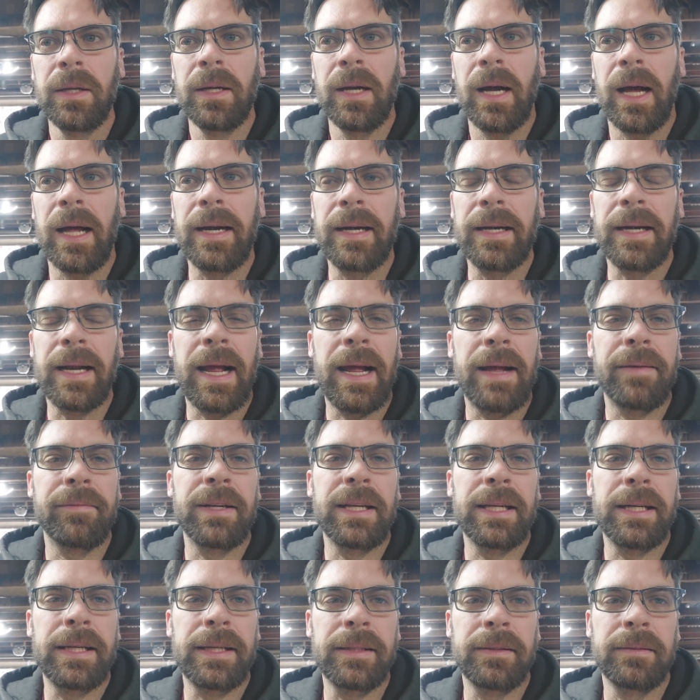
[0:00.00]
didn't have
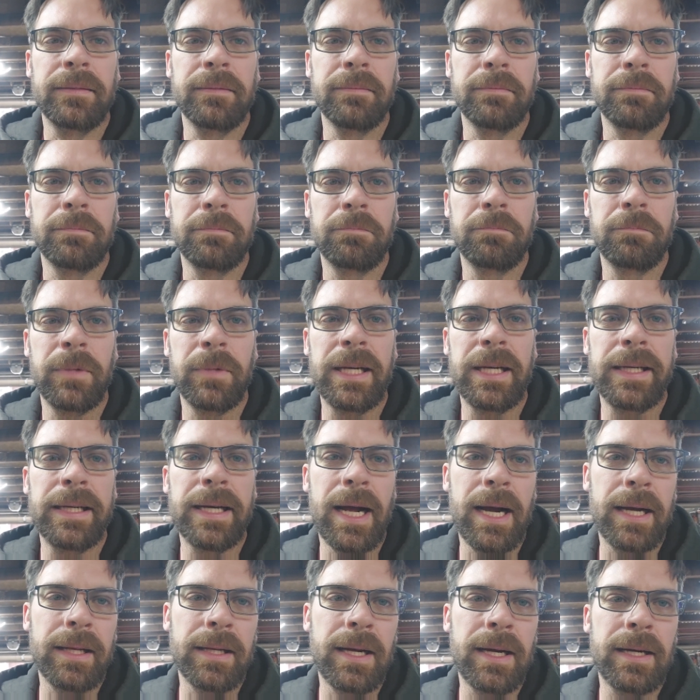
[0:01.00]
any
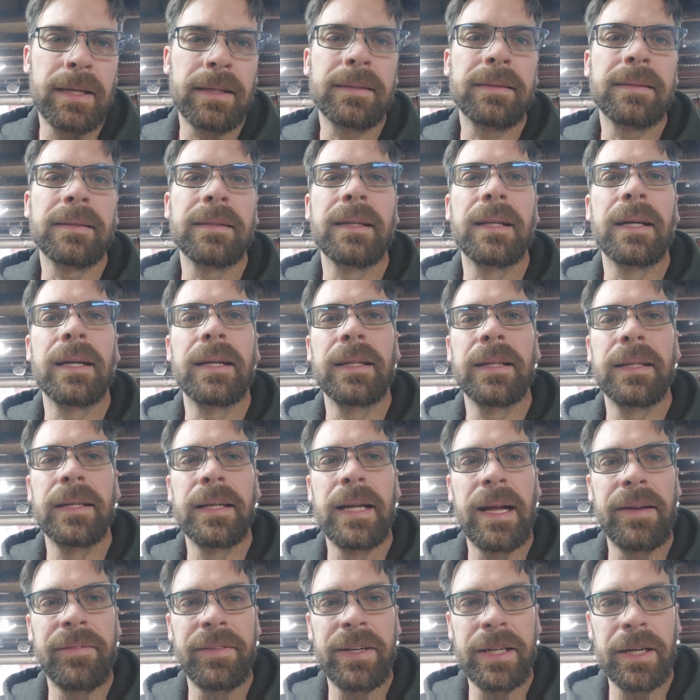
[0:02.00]
nylocks, and I didn't
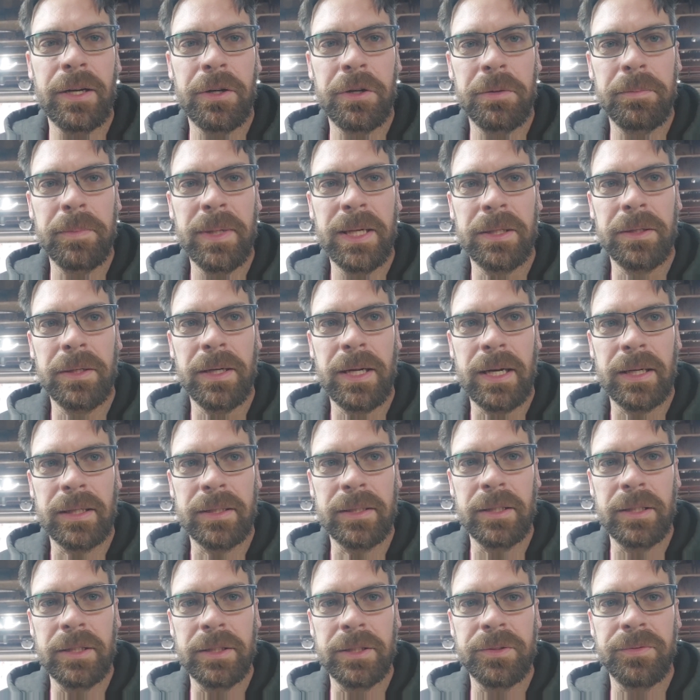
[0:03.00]
have any all metal lock
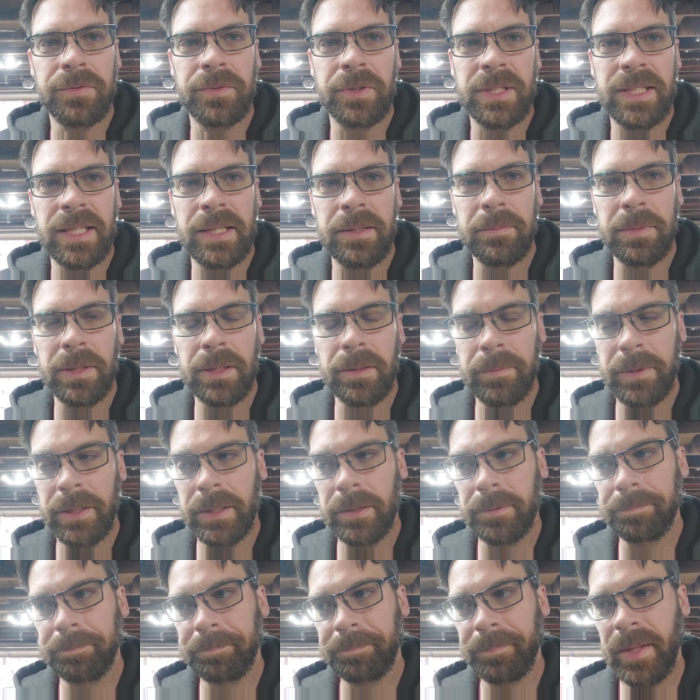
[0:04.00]
nuts for 10
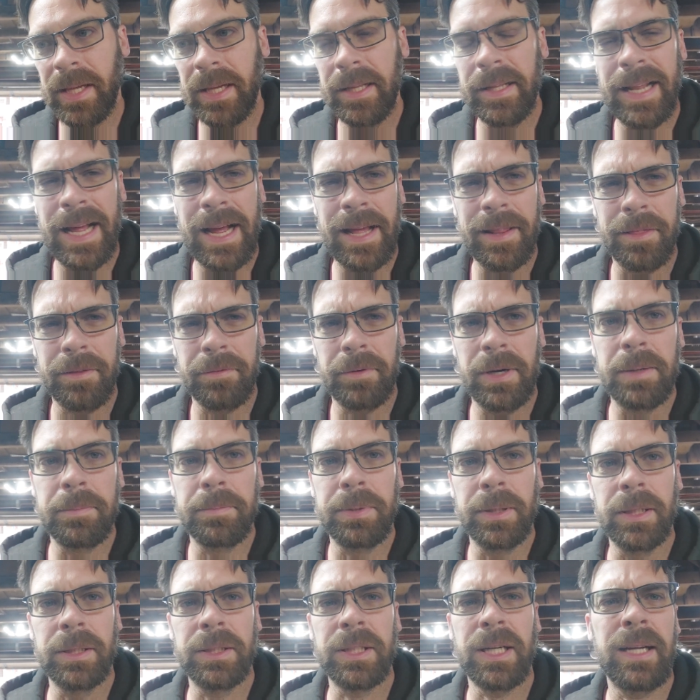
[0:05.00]
millimeter in that thread
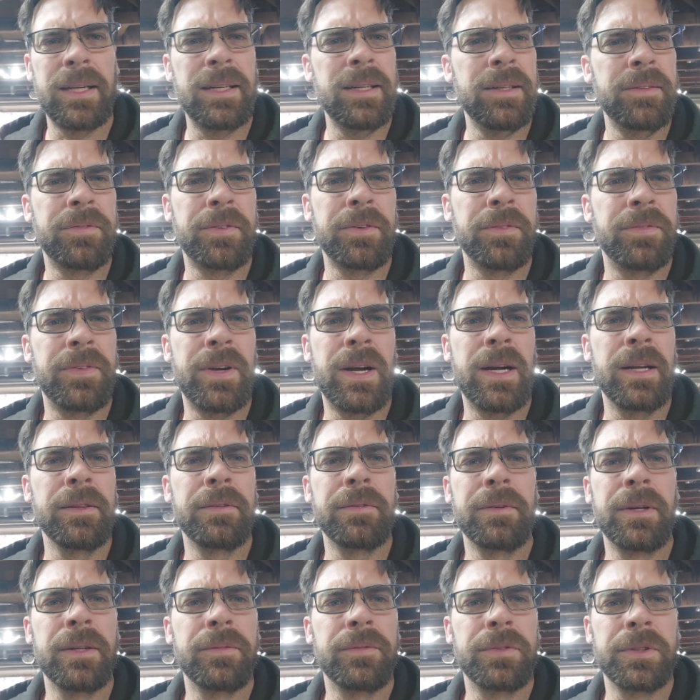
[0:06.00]
pitch. I did for fine
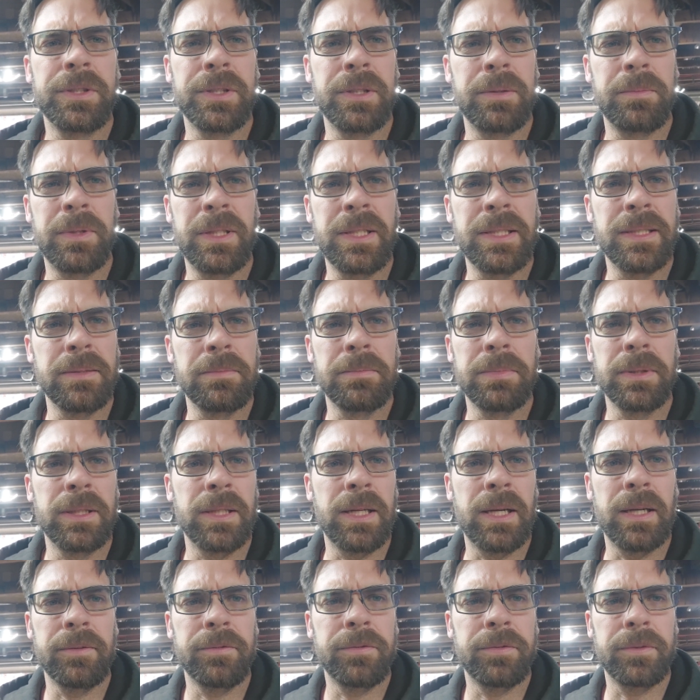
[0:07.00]
thread for some reason, but
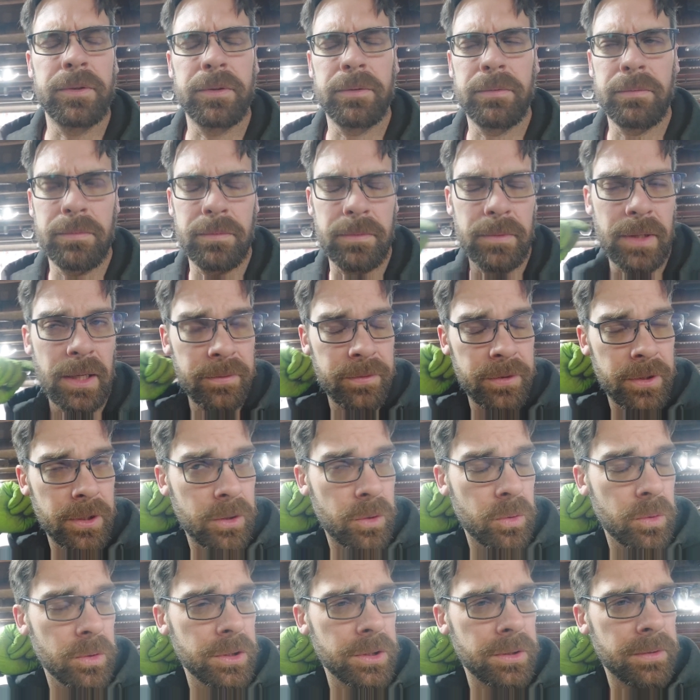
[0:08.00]
not for the
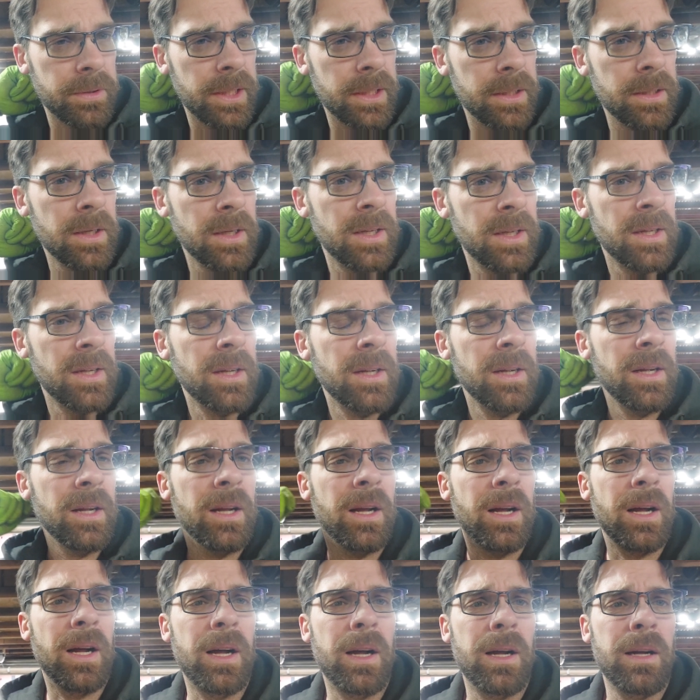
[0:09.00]
coarse thread.
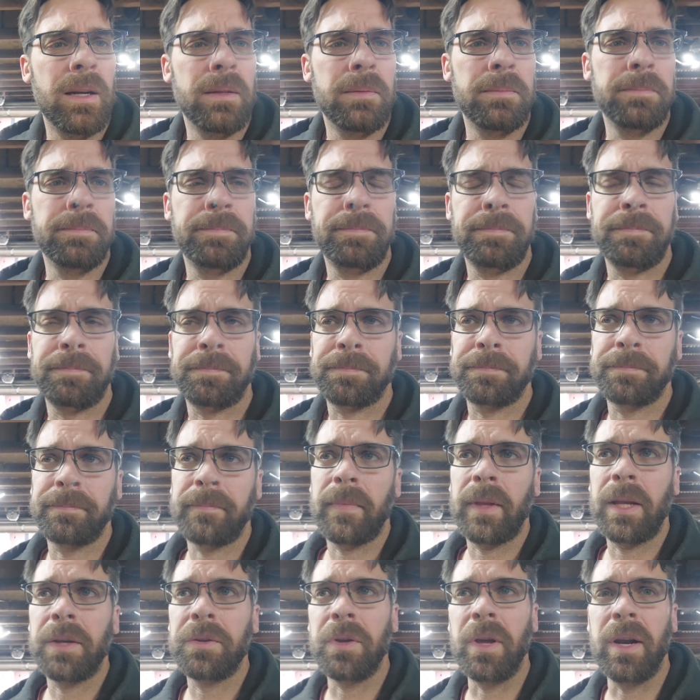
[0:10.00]
So
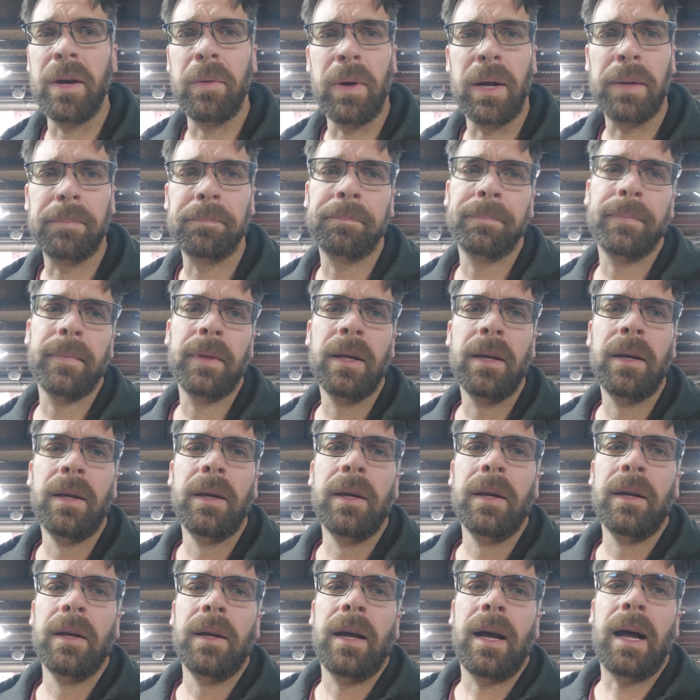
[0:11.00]
anyway,
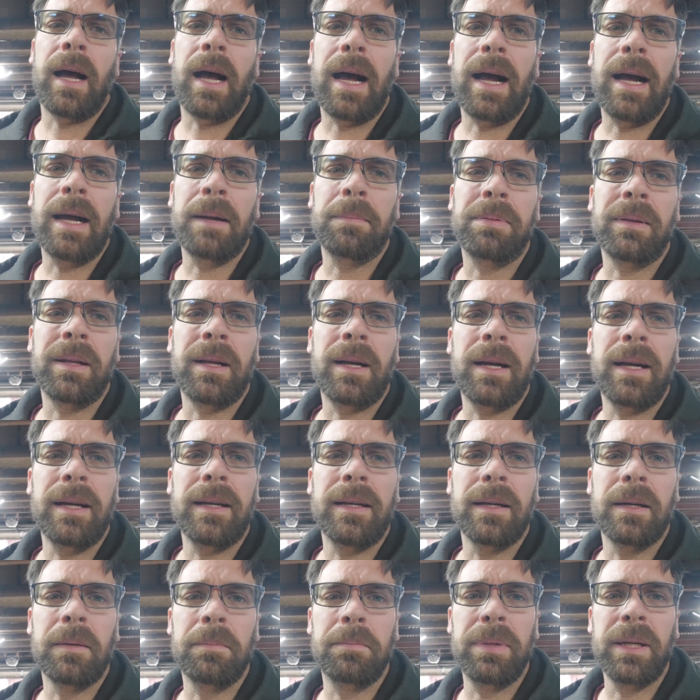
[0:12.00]
I
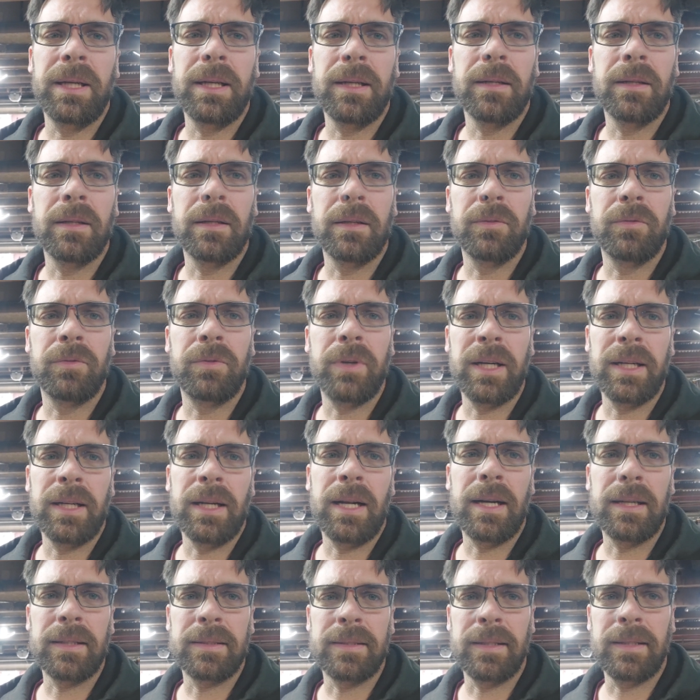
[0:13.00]
applied a bit of red
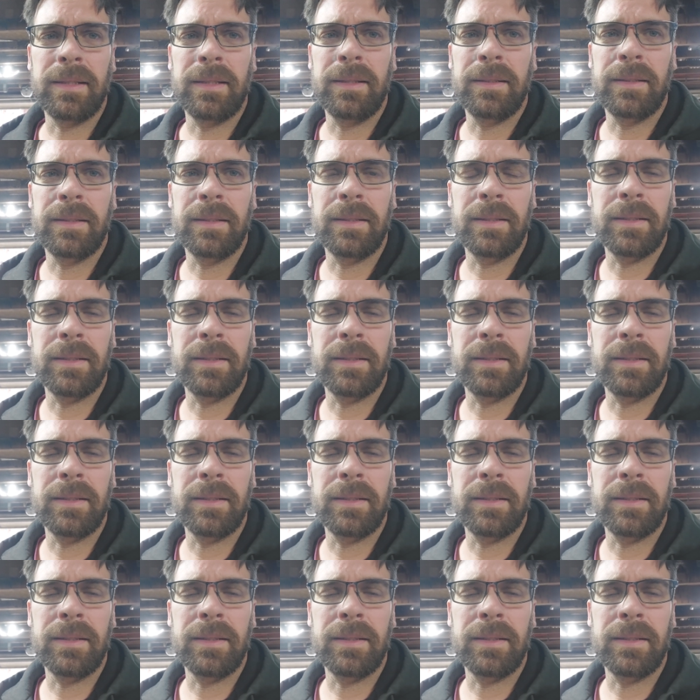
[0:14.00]
Loctite